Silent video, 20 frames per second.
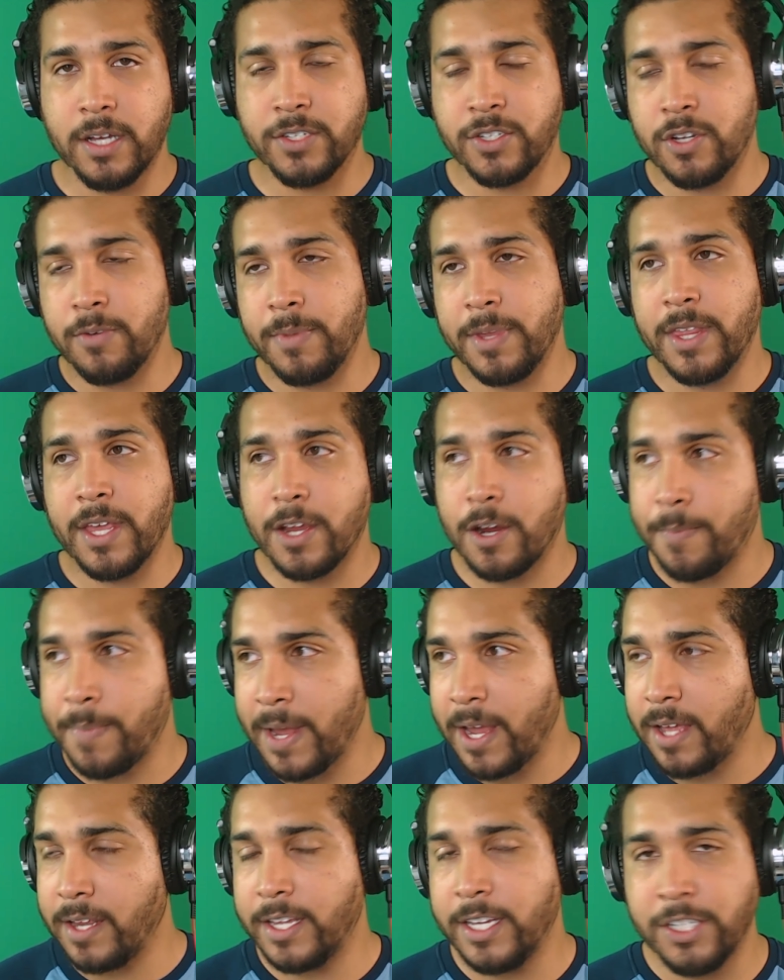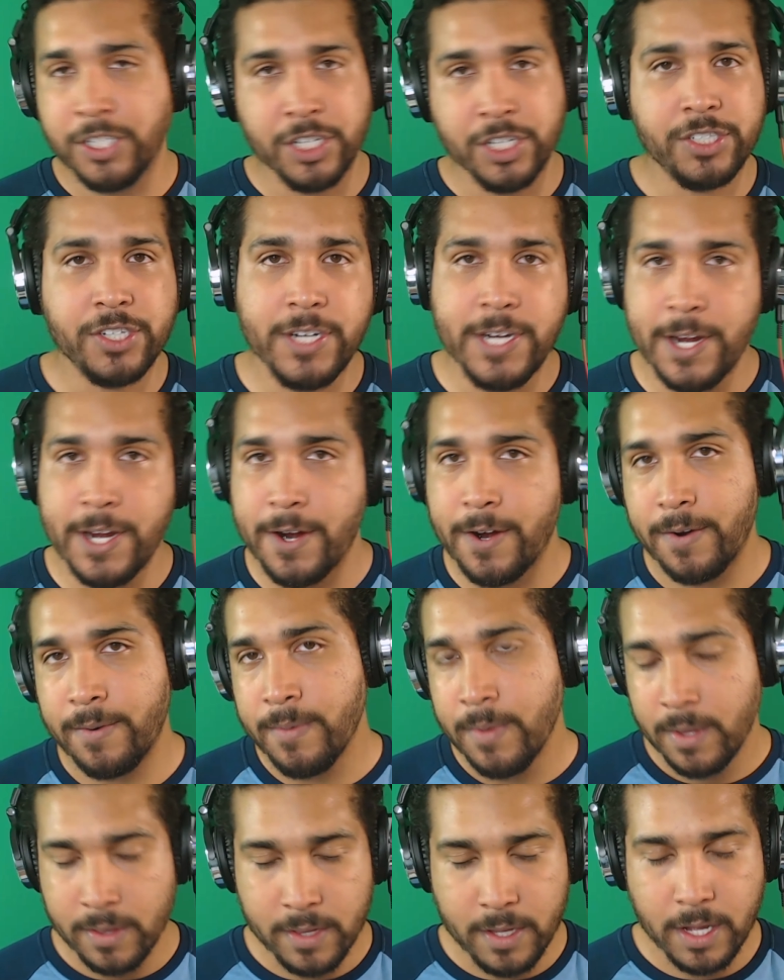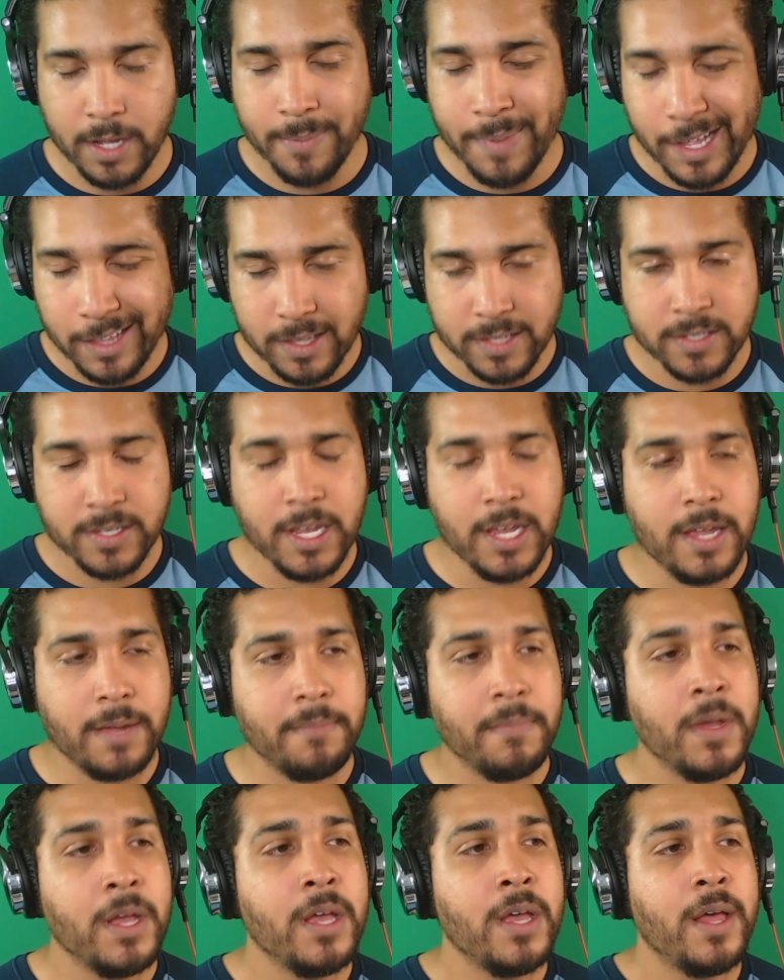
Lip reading: assuming that you're paying each engineer about the same.